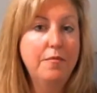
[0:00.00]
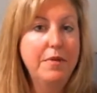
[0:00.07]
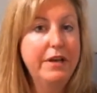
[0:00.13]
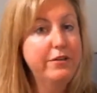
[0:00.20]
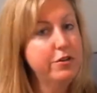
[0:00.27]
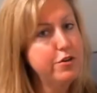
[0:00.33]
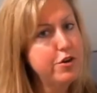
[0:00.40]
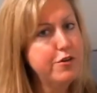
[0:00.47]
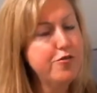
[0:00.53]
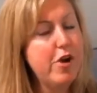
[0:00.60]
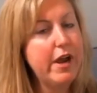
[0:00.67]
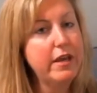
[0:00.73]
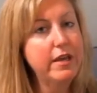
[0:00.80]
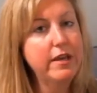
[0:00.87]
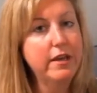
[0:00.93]
it's a
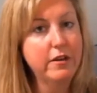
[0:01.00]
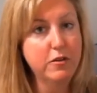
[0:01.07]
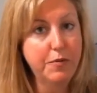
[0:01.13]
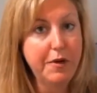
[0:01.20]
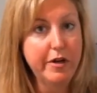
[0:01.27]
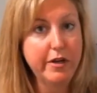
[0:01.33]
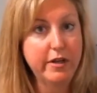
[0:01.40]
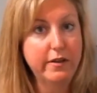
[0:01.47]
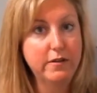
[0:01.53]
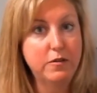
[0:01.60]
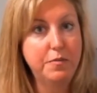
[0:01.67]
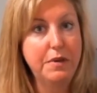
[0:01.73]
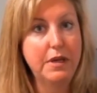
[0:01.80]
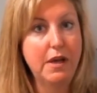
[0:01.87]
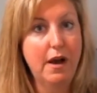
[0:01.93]
nerve-wracking experience
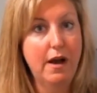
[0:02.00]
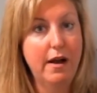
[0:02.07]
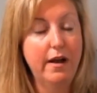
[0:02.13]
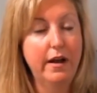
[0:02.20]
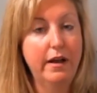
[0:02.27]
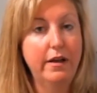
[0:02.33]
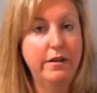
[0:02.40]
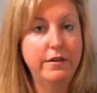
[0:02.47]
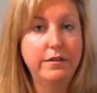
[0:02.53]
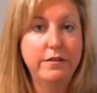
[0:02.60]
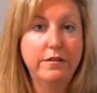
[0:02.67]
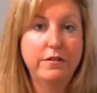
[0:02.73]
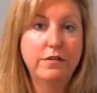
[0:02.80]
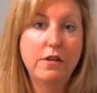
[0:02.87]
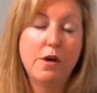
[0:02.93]

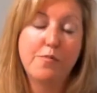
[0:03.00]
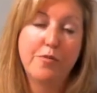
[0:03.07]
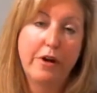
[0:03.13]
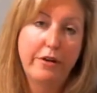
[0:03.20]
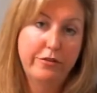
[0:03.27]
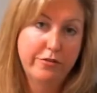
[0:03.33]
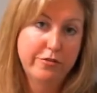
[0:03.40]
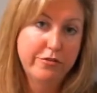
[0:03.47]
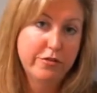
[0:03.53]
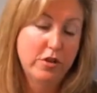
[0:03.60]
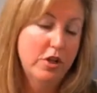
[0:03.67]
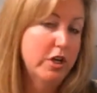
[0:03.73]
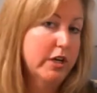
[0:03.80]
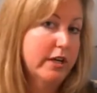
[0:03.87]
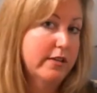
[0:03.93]
because appraisers
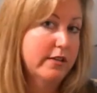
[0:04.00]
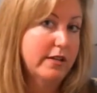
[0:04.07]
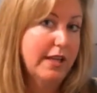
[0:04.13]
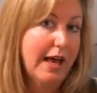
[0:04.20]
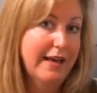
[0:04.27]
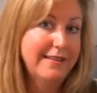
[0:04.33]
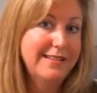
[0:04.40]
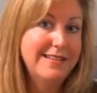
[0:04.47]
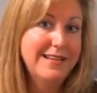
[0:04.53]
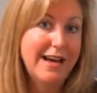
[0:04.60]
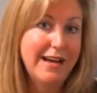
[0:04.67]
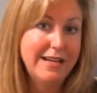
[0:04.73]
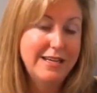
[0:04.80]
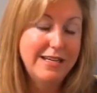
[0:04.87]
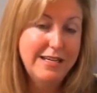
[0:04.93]
look at the last
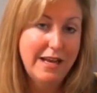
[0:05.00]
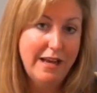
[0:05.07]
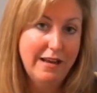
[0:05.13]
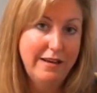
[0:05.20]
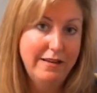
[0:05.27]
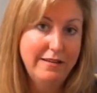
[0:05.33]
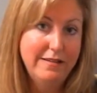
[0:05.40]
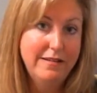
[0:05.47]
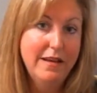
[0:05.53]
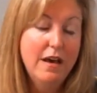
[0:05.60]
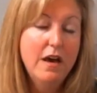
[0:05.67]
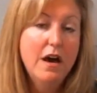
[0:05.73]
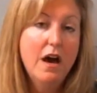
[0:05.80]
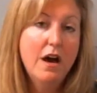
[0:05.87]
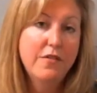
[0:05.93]
90 days
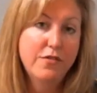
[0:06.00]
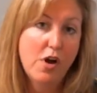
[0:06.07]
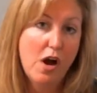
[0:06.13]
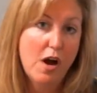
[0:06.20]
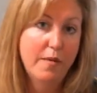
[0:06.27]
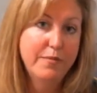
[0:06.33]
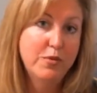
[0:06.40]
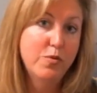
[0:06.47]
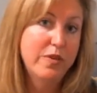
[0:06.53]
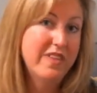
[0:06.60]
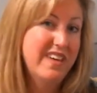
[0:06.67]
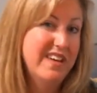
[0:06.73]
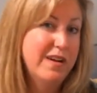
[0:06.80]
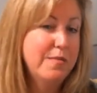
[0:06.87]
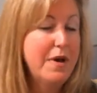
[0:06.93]
of comps
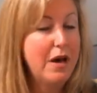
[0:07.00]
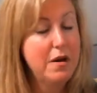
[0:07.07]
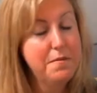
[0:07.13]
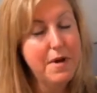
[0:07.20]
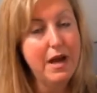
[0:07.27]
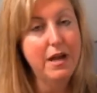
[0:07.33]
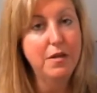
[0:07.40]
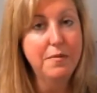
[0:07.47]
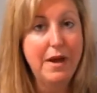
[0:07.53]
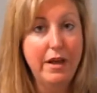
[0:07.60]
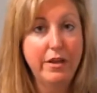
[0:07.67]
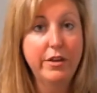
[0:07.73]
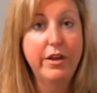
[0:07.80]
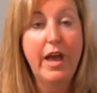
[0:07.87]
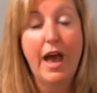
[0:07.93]
within about a
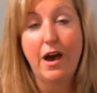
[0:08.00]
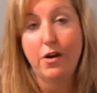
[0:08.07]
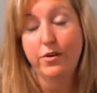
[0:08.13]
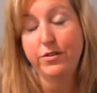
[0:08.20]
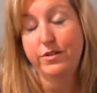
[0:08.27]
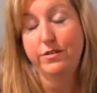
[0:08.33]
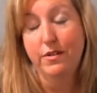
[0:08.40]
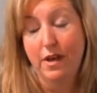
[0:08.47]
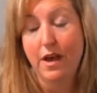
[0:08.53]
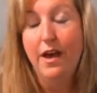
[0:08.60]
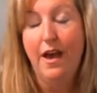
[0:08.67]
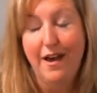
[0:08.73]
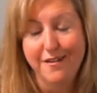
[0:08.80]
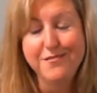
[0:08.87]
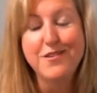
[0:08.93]
mile and a
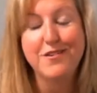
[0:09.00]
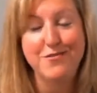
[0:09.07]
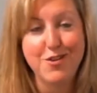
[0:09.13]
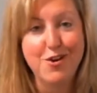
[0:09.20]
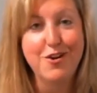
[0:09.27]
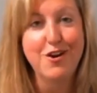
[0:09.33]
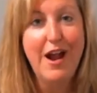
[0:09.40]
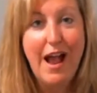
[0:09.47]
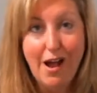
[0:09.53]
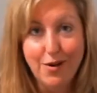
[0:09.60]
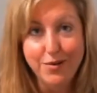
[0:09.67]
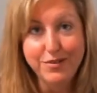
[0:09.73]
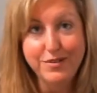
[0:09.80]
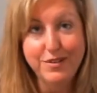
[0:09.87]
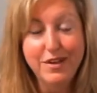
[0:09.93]
half of your
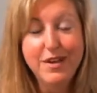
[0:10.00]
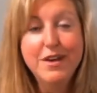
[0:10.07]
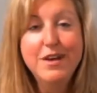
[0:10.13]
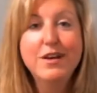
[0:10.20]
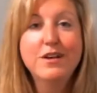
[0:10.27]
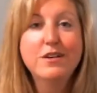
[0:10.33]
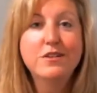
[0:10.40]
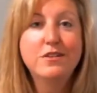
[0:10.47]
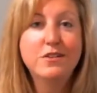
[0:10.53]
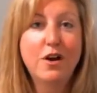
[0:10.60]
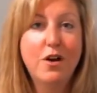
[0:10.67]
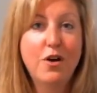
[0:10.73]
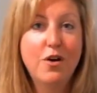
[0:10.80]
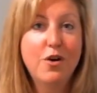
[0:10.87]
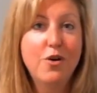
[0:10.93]
house.
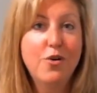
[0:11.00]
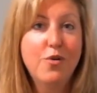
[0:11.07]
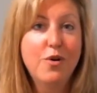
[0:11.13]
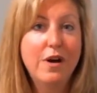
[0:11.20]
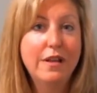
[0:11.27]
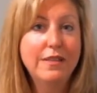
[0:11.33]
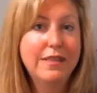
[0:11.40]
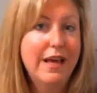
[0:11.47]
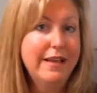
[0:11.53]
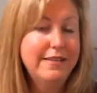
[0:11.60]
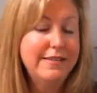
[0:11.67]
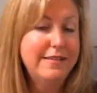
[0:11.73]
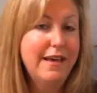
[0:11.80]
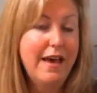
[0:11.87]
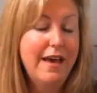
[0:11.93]
So
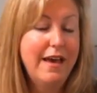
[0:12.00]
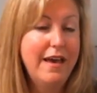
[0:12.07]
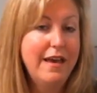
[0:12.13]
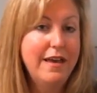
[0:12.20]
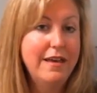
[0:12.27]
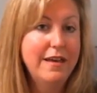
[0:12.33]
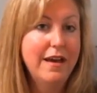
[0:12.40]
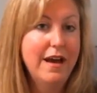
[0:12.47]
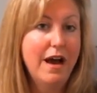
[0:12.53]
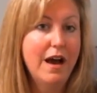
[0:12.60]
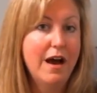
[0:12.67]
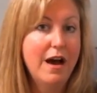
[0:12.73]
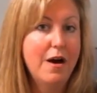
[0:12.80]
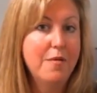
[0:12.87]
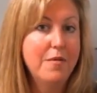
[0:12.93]
let's say
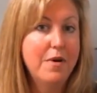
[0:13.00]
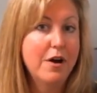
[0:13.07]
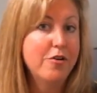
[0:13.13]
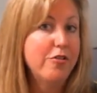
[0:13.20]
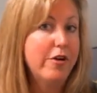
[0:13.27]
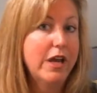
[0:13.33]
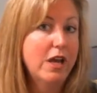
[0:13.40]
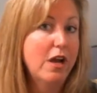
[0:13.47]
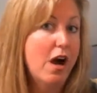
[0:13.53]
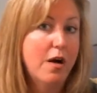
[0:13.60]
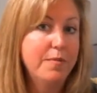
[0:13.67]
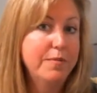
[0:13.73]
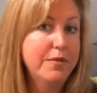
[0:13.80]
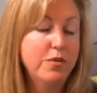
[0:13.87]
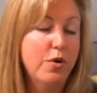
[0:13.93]
a great
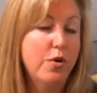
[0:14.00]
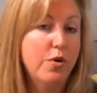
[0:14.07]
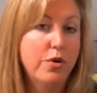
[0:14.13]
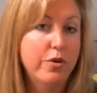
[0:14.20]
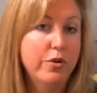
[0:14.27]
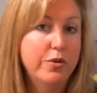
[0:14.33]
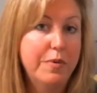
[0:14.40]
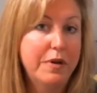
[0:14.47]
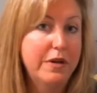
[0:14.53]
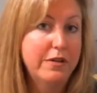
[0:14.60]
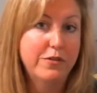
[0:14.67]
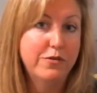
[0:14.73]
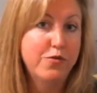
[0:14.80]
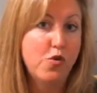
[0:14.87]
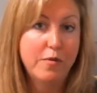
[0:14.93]
comp sold, but it's
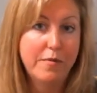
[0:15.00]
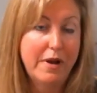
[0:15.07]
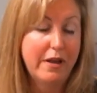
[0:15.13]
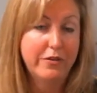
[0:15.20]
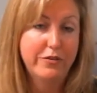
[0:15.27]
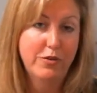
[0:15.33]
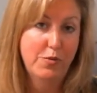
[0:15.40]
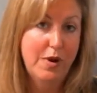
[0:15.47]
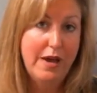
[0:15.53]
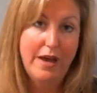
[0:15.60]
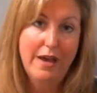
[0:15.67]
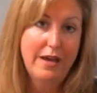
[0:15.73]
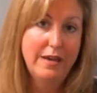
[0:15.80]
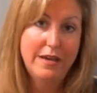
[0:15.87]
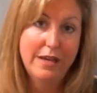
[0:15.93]
4 miles
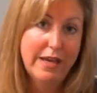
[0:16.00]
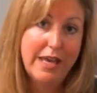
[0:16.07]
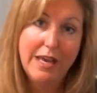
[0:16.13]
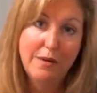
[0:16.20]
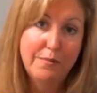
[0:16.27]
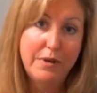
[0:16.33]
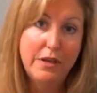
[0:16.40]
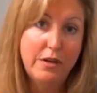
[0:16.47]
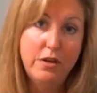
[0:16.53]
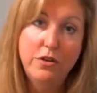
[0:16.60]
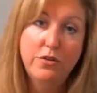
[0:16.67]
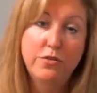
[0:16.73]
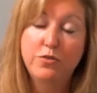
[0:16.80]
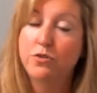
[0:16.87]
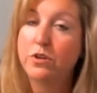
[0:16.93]
away, it can't be
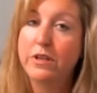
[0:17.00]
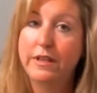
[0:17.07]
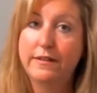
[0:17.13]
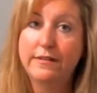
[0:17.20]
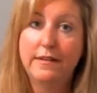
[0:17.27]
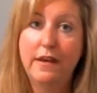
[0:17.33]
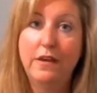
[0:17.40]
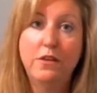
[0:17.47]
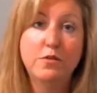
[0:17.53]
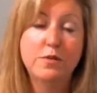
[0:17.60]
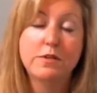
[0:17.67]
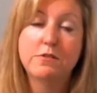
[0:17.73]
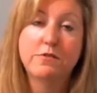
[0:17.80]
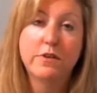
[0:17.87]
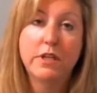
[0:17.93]
used. Or let's say there
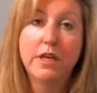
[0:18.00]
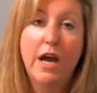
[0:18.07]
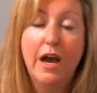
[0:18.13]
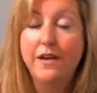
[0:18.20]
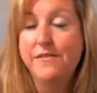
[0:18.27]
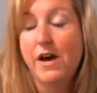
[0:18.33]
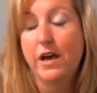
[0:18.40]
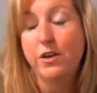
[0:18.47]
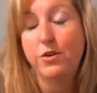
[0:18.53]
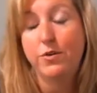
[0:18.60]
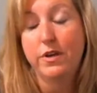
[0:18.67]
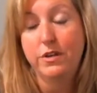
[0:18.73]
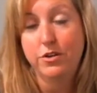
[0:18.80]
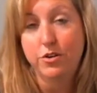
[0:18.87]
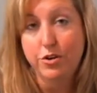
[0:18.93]
was a really high value
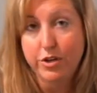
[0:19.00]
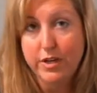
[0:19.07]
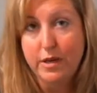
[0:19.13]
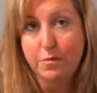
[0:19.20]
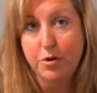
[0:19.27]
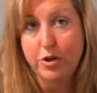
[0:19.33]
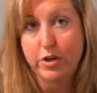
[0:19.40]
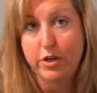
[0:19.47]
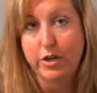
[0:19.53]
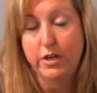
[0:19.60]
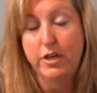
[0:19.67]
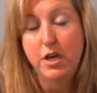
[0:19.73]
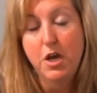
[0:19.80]
in your neighborhood,